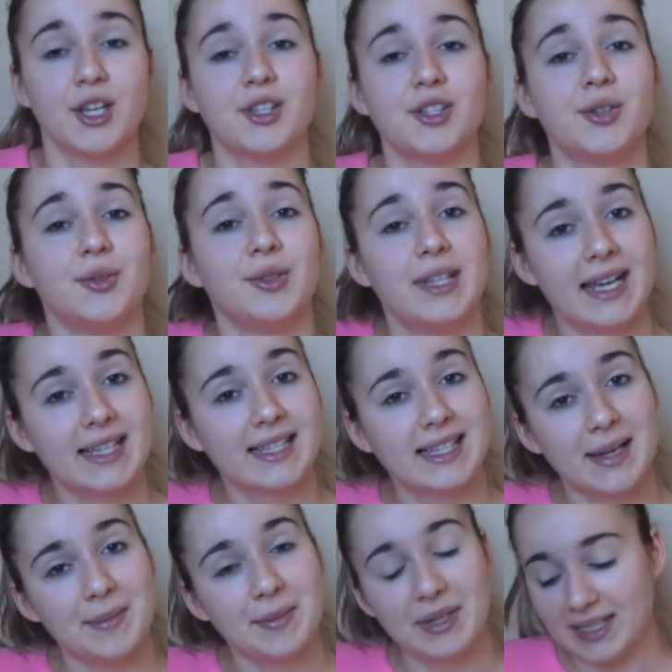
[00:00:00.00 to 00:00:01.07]
So next
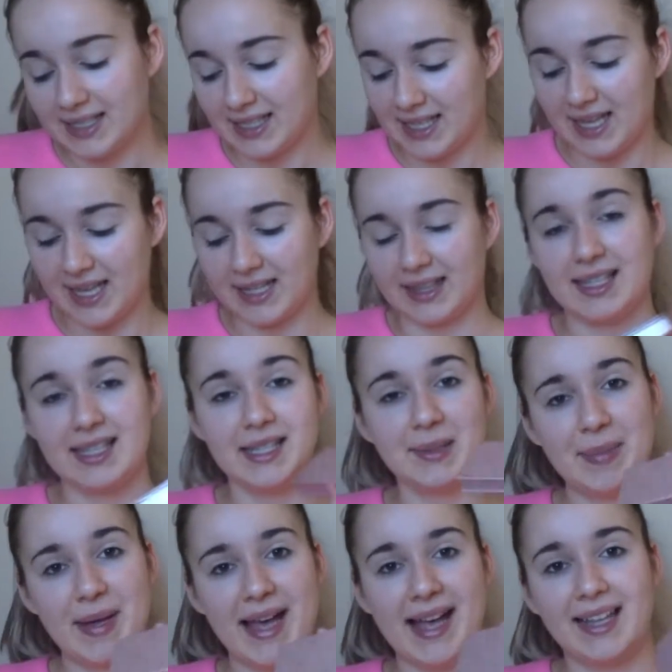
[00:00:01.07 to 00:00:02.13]
I'm gonna take this
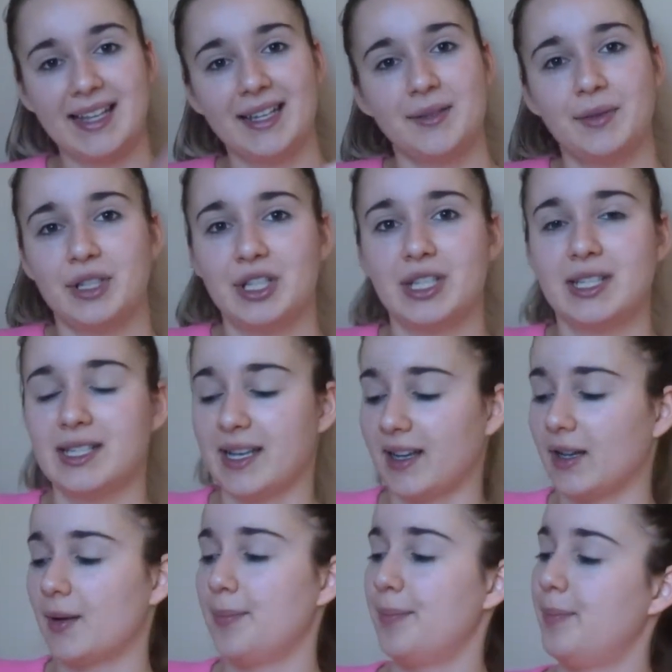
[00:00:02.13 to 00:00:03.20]
palette, which is like
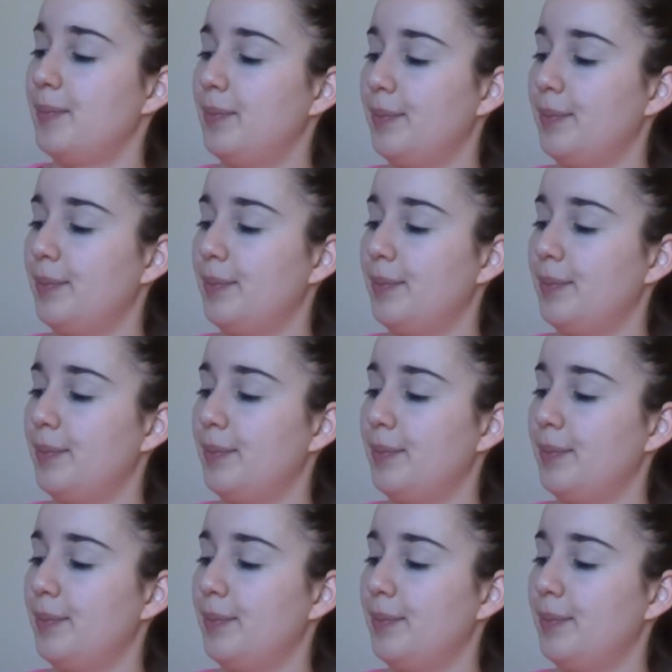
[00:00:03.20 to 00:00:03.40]
a